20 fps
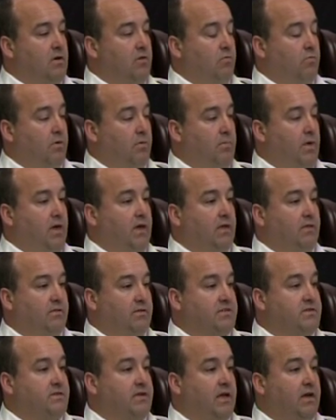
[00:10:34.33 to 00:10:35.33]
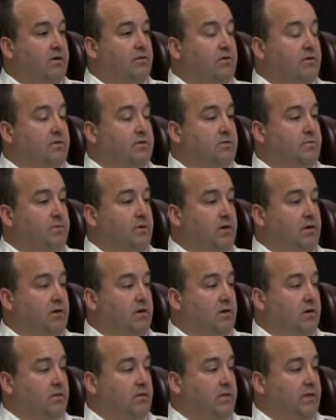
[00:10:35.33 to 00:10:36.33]
we're making the standard to be
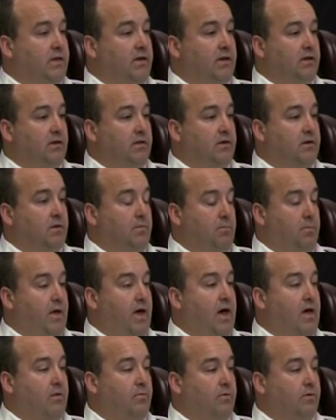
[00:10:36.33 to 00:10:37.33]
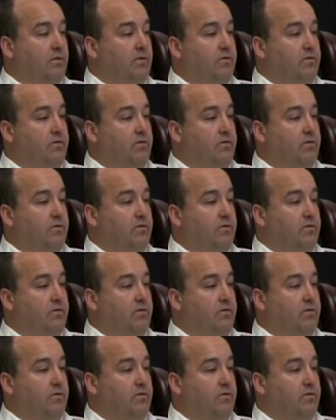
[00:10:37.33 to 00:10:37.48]
LEED compatible as